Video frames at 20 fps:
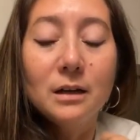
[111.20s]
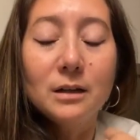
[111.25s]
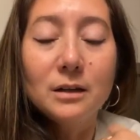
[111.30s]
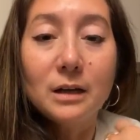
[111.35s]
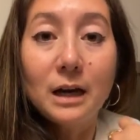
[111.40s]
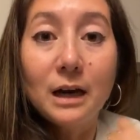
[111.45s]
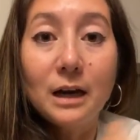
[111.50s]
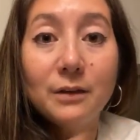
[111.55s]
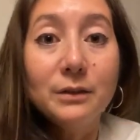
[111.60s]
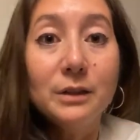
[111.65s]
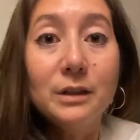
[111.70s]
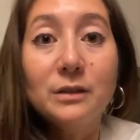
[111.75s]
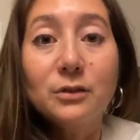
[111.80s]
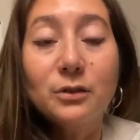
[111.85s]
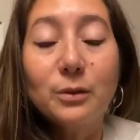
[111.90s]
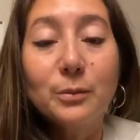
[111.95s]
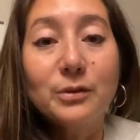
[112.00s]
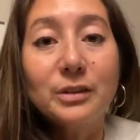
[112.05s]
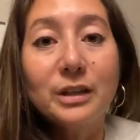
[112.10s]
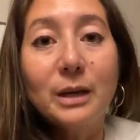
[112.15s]
having
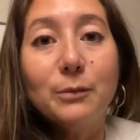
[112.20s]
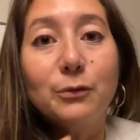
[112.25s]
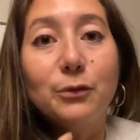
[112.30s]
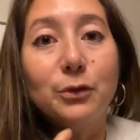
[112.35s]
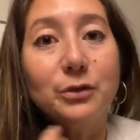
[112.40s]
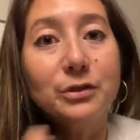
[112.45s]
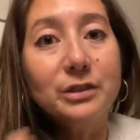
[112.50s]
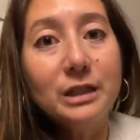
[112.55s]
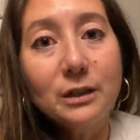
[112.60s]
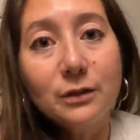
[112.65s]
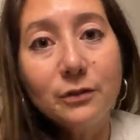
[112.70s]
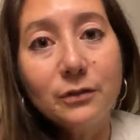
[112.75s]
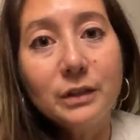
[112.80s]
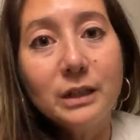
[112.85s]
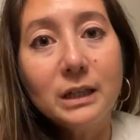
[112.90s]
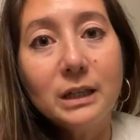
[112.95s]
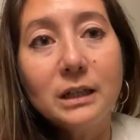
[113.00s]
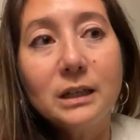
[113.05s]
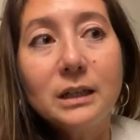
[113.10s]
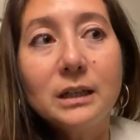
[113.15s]
some time for
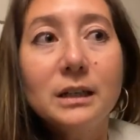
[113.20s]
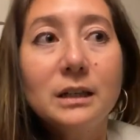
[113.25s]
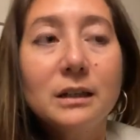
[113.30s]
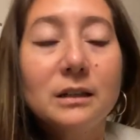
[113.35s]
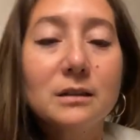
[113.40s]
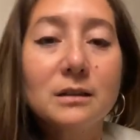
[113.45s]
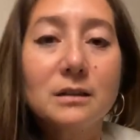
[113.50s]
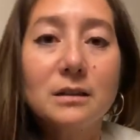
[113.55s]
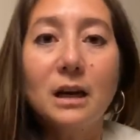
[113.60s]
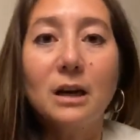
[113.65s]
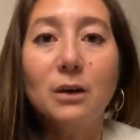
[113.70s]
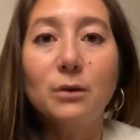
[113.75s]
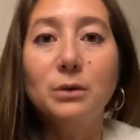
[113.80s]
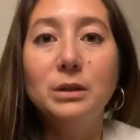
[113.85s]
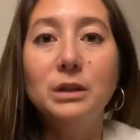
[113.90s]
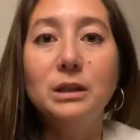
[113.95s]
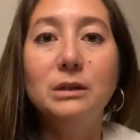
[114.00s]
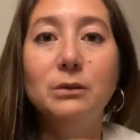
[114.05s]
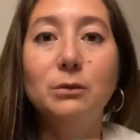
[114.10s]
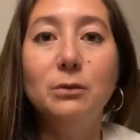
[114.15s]
self-care and I
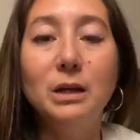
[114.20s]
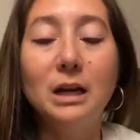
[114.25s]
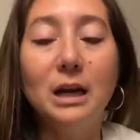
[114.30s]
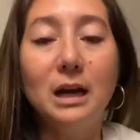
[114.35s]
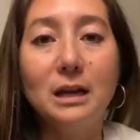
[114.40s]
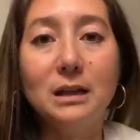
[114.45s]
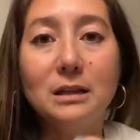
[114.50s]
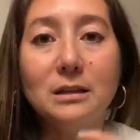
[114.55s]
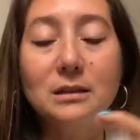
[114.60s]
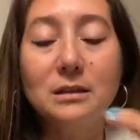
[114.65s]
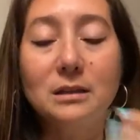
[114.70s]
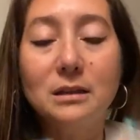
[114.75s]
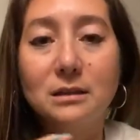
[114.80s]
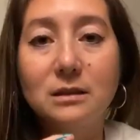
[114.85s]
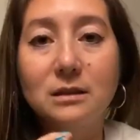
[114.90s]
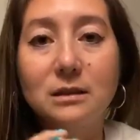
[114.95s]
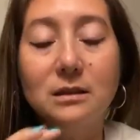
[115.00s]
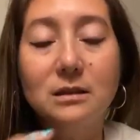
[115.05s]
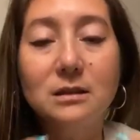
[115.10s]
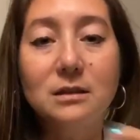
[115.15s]
really realized
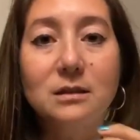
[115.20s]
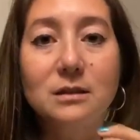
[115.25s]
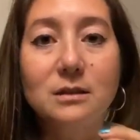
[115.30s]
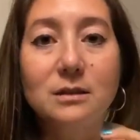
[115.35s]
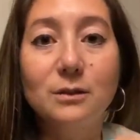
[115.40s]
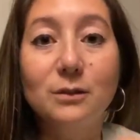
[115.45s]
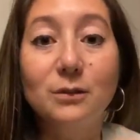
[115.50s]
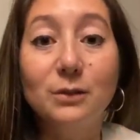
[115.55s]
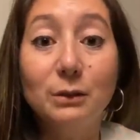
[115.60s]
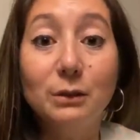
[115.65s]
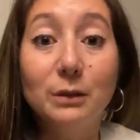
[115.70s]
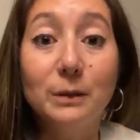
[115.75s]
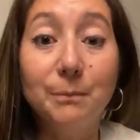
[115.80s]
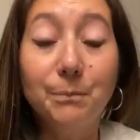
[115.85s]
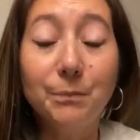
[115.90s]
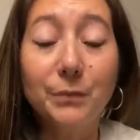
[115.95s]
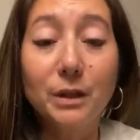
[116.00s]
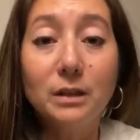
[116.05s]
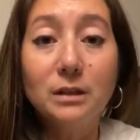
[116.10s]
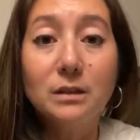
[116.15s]
that it's very
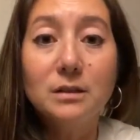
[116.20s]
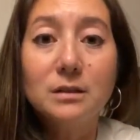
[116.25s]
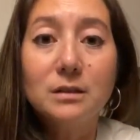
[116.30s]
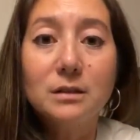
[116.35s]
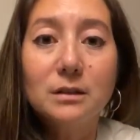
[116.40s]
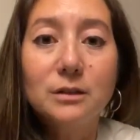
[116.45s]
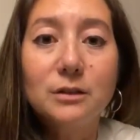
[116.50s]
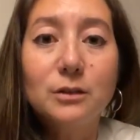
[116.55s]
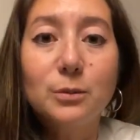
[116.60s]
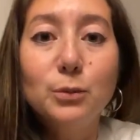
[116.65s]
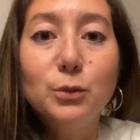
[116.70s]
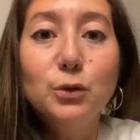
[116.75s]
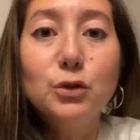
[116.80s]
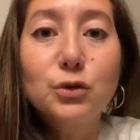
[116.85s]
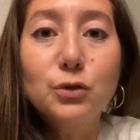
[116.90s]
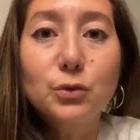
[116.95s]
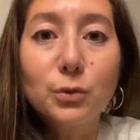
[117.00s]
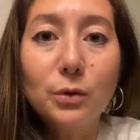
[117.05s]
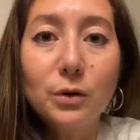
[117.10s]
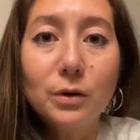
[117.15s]
it's it's
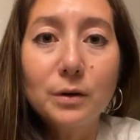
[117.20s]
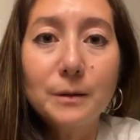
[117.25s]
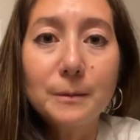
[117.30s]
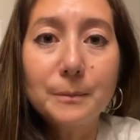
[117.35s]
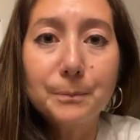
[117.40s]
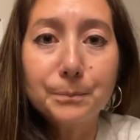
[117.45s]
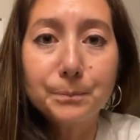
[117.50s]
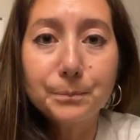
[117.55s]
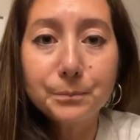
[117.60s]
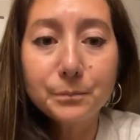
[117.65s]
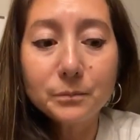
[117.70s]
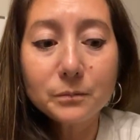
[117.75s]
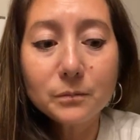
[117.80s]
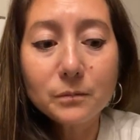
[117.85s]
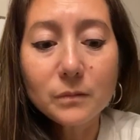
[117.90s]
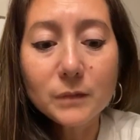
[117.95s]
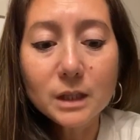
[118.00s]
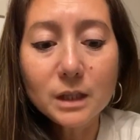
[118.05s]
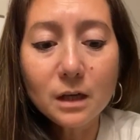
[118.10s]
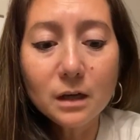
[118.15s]
mutual
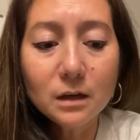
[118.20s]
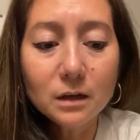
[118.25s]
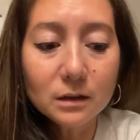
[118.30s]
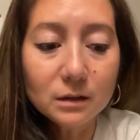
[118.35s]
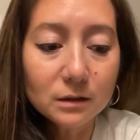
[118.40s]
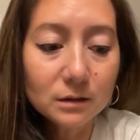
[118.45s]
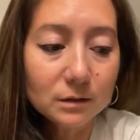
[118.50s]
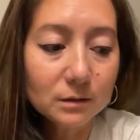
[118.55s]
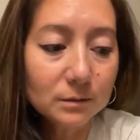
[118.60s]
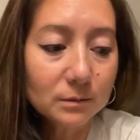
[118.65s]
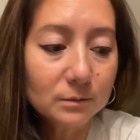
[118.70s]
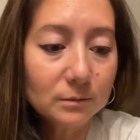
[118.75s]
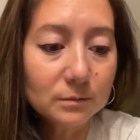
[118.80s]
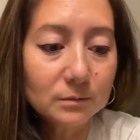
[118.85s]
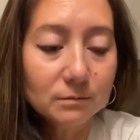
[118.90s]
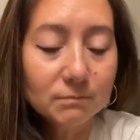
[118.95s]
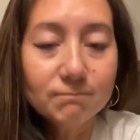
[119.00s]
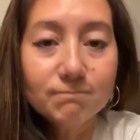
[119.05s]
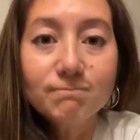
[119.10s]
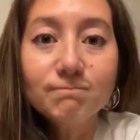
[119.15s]
um,
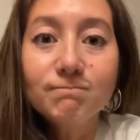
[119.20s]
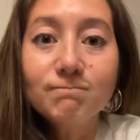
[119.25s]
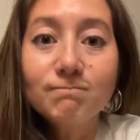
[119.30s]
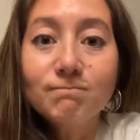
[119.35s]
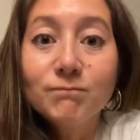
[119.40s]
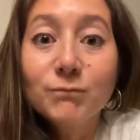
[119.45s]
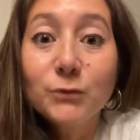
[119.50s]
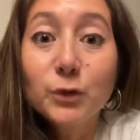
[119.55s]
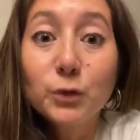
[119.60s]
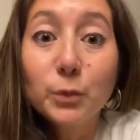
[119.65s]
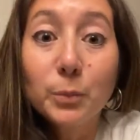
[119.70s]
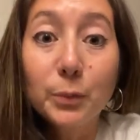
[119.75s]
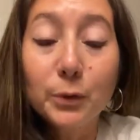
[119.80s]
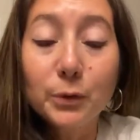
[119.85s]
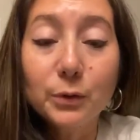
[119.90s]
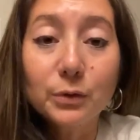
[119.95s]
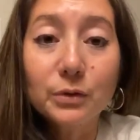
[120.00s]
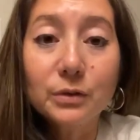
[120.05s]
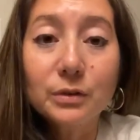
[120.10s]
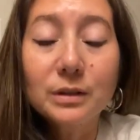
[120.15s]

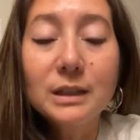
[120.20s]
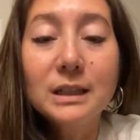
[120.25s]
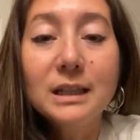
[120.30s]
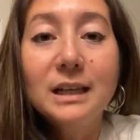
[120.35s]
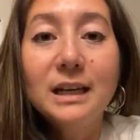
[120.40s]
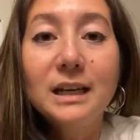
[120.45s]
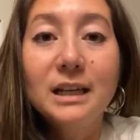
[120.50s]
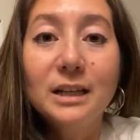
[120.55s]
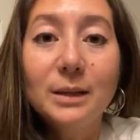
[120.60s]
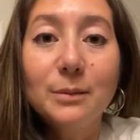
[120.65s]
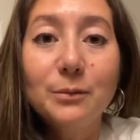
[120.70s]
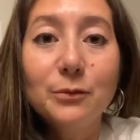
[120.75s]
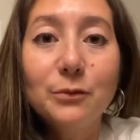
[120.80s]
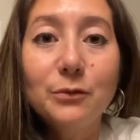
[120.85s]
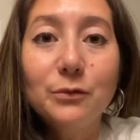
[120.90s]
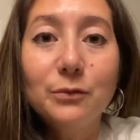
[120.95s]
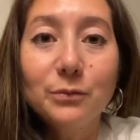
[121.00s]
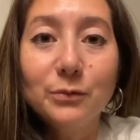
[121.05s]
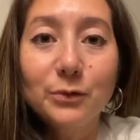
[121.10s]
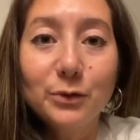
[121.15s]
support and I'm
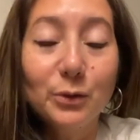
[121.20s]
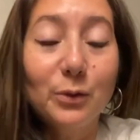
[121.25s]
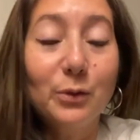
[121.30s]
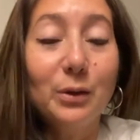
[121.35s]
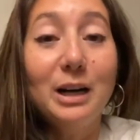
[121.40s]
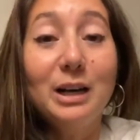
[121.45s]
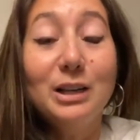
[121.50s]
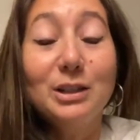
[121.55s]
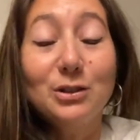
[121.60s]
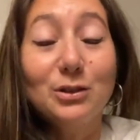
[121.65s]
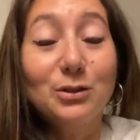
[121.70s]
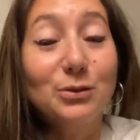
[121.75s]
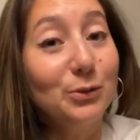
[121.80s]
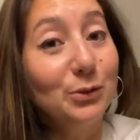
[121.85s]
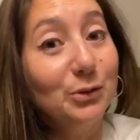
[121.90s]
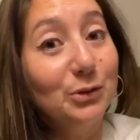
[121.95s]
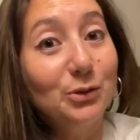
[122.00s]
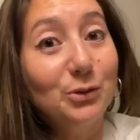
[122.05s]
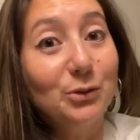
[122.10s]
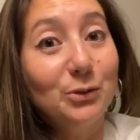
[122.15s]
so I just
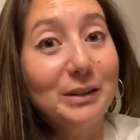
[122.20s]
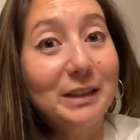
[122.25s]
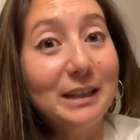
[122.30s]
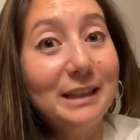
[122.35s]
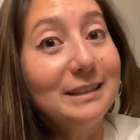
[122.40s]
wanted to say